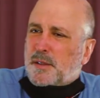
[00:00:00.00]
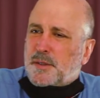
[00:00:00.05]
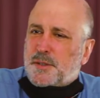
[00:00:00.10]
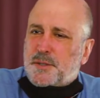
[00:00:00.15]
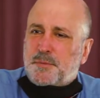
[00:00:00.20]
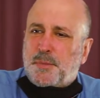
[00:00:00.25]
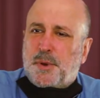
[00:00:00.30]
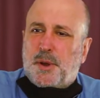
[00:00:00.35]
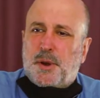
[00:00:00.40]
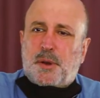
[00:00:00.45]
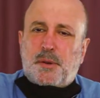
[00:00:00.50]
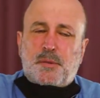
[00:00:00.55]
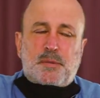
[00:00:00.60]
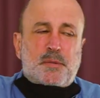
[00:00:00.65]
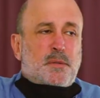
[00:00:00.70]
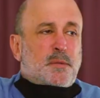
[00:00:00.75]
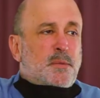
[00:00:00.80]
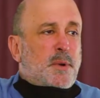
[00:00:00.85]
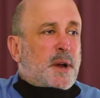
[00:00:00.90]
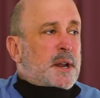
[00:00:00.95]
Tomorrow,
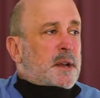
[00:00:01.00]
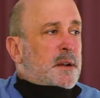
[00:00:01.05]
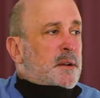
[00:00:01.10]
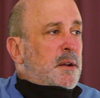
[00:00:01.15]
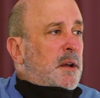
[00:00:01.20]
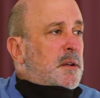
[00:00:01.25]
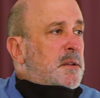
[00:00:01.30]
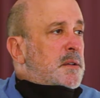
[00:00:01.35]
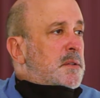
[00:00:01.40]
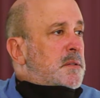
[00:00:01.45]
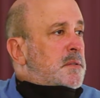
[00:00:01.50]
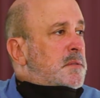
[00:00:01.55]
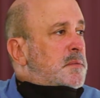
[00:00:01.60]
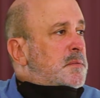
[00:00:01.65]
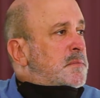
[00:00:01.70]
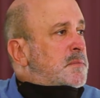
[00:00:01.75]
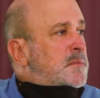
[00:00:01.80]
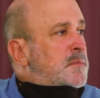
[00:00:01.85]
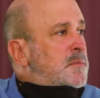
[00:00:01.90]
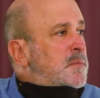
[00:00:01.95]
one o'clock,
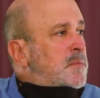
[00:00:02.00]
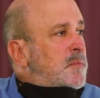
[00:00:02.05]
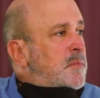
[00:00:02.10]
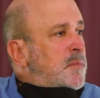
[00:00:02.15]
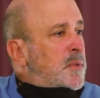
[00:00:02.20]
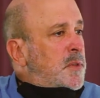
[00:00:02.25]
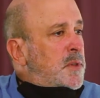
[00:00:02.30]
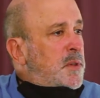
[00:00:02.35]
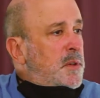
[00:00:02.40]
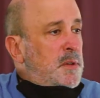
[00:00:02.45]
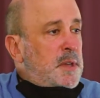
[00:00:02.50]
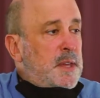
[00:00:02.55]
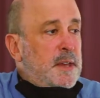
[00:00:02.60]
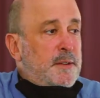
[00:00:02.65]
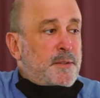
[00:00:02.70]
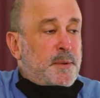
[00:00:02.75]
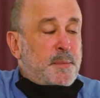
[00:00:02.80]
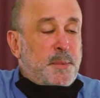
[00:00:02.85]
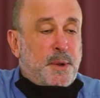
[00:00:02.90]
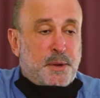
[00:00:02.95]
you hear
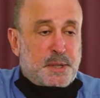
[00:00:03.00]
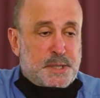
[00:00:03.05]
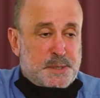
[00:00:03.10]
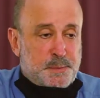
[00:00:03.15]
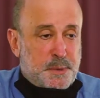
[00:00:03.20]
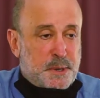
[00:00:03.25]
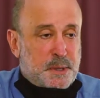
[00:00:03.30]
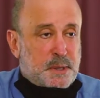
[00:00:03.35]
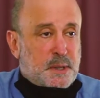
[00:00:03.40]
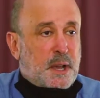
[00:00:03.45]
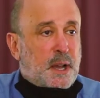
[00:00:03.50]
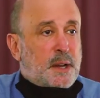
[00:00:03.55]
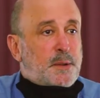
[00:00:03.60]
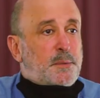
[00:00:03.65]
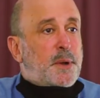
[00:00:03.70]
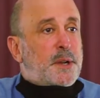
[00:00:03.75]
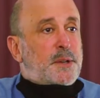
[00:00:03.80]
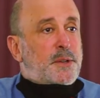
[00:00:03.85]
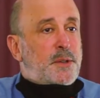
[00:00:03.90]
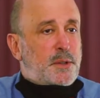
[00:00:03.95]
from Holy Spirit. God,
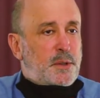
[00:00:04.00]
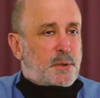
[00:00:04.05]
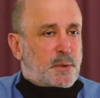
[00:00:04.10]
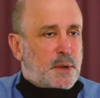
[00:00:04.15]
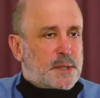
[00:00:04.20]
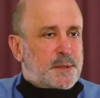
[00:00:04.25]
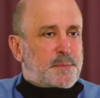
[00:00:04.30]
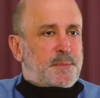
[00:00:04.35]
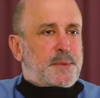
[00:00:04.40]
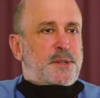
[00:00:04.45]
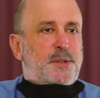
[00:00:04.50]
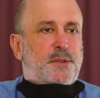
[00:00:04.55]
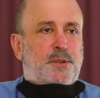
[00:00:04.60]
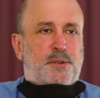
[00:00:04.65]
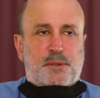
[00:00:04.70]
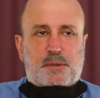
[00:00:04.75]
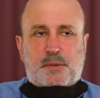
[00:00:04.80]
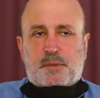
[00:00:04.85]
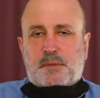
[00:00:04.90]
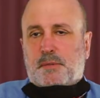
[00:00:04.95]
what do you want me to
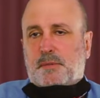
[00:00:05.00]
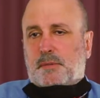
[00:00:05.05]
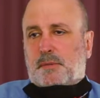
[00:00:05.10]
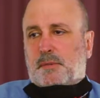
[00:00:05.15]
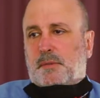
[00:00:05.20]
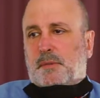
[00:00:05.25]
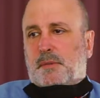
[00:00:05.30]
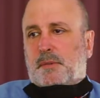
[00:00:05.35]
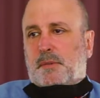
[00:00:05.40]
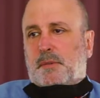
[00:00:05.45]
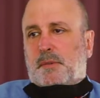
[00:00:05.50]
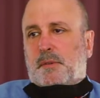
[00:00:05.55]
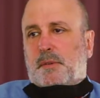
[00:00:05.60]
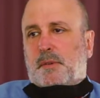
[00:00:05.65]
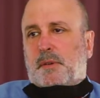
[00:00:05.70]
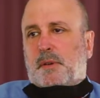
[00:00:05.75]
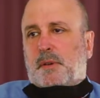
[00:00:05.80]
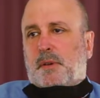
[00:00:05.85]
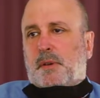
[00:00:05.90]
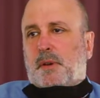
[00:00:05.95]
do?
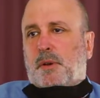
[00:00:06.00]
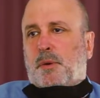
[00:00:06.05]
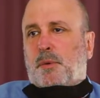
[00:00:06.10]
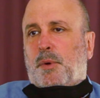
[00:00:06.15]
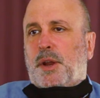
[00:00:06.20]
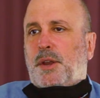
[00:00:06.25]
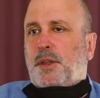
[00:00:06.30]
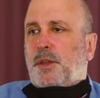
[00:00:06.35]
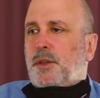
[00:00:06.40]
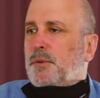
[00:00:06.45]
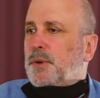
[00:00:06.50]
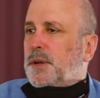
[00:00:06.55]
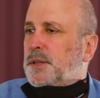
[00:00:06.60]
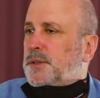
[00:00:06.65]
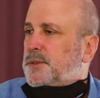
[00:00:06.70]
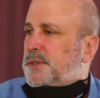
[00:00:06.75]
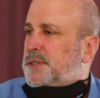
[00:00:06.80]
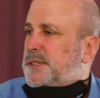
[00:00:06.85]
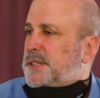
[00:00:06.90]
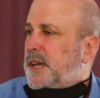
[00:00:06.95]
What do you
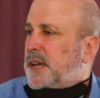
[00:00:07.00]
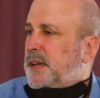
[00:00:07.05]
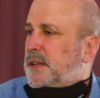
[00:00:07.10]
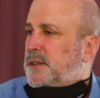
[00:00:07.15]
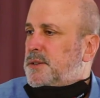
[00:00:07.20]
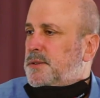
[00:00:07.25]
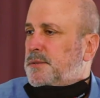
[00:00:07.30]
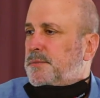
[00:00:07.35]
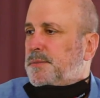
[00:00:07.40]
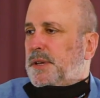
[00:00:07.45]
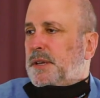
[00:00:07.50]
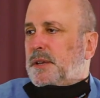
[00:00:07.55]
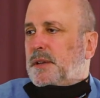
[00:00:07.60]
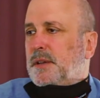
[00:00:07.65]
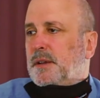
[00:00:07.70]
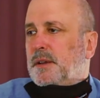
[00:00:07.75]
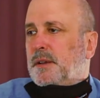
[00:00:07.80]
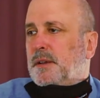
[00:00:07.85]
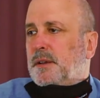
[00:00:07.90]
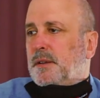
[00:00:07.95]
want to say to me,
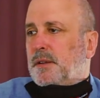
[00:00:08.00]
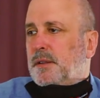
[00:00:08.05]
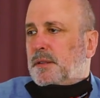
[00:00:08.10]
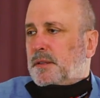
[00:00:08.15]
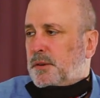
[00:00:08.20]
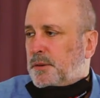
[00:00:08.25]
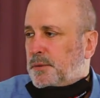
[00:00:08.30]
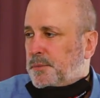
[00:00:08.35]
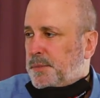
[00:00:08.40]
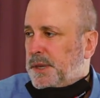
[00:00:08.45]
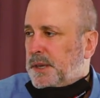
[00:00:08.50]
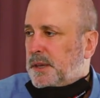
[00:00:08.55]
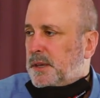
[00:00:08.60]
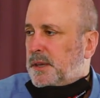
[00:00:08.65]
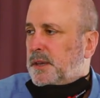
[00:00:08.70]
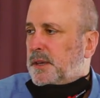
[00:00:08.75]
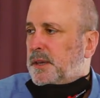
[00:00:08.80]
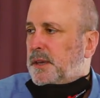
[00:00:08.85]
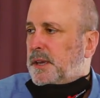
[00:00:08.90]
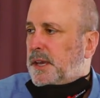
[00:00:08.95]
through me,
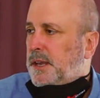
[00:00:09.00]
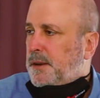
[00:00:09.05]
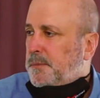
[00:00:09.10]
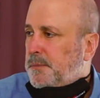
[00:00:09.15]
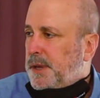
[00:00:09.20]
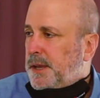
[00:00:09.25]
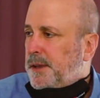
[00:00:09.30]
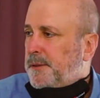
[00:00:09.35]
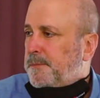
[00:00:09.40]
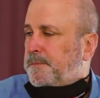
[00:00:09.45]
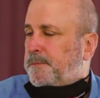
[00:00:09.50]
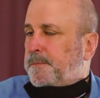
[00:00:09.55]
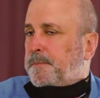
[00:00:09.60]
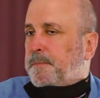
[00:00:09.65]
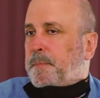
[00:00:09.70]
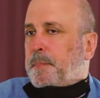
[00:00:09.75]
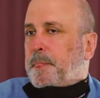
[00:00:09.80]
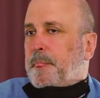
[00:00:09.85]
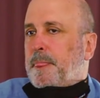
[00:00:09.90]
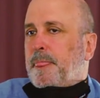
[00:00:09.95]
in me?
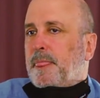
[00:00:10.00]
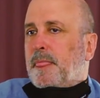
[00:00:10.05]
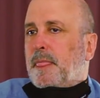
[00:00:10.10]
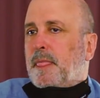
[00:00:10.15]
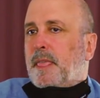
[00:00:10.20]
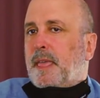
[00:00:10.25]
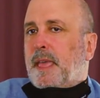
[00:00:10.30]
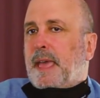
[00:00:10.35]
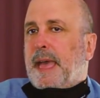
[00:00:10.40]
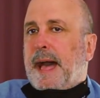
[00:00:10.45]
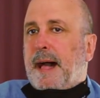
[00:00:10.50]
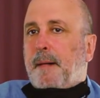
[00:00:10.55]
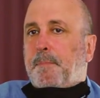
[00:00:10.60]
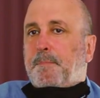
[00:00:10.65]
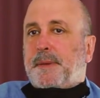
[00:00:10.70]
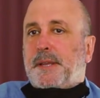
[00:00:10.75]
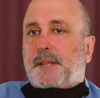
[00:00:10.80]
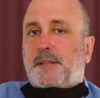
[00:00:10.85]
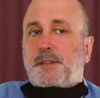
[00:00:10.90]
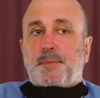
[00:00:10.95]

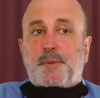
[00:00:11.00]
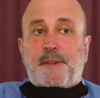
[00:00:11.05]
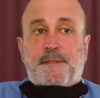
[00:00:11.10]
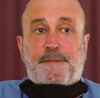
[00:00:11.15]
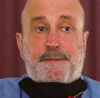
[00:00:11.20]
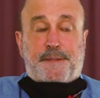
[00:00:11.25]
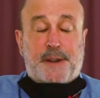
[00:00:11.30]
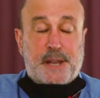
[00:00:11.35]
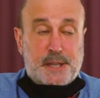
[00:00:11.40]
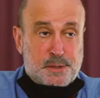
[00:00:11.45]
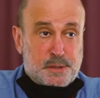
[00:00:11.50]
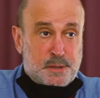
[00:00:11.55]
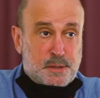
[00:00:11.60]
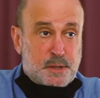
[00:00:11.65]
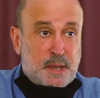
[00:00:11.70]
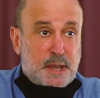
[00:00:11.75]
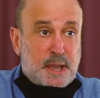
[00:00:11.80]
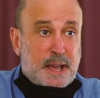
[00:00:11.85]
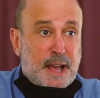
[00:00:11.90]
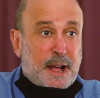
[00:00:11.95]
Help me to be fresh.
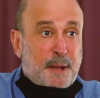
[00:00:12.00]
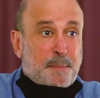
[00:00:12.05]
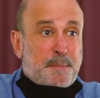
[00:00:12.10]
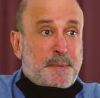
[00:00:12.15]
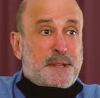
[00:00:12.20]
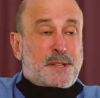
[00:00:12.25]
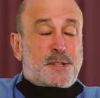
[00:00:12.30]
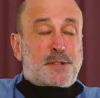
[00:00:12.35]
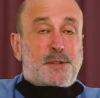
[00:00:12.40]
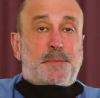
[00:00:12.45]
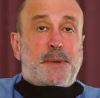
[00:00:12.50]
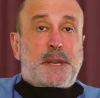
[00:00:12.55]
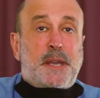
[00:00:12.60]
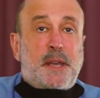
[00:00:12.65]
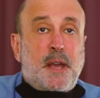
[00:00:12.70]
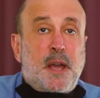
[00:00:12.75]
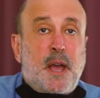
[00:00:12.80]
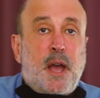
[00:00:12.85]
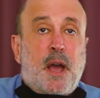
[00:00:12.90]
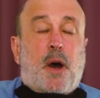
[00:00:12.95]
Help me to
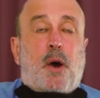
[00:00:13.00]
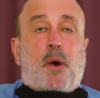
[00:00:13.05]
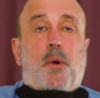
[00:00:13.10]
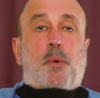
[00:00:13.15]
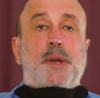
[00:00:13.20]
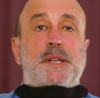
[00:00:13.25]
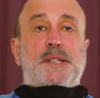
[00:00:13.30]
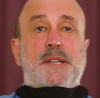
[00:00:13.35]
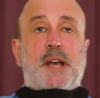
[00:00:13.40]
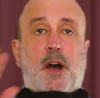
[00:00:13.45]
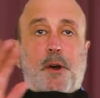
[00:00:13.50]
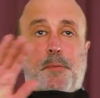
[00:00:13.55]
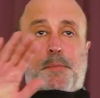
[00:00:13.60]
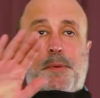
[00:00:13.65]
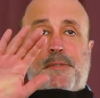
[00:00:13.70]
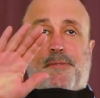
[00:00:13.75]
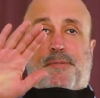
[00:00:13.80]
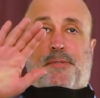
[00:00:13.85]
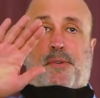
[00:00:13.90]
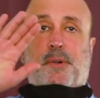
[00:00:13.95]
be always
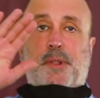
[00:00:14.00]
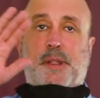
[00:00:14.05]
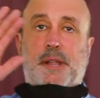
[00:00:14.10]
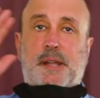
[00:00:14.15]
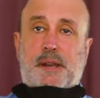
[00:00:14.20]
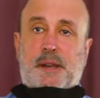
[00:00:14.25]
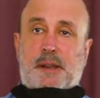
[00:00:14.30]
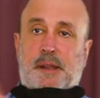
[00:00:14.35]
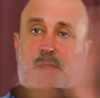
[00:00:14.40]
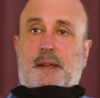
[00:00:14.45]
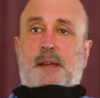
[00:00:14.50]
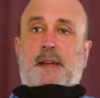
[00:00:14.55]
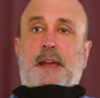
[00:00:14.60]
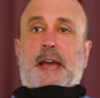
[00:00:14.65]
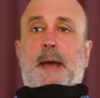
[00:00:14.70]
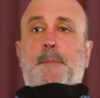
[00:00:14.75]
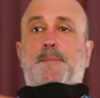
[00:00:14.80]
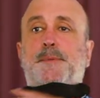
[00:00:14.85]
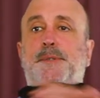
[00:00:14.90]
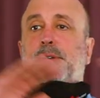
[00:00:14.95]
open for the
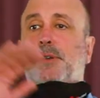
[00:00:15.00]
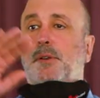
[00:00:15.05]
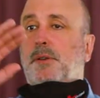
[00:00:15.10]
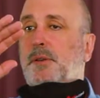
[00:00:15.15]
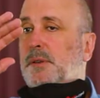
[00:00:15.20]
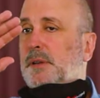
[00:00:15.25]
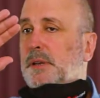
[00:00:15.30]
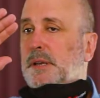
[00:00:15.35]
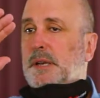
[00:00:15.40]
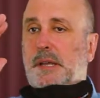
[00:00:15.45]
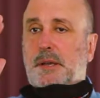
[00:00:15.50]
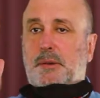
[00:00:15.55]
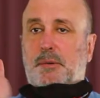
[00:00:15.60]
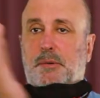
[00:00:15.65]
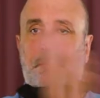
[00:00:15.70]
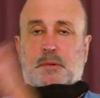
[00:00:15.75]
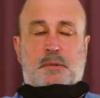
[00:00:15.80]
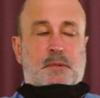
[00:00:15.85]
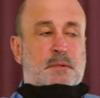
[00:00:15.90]
absolute new.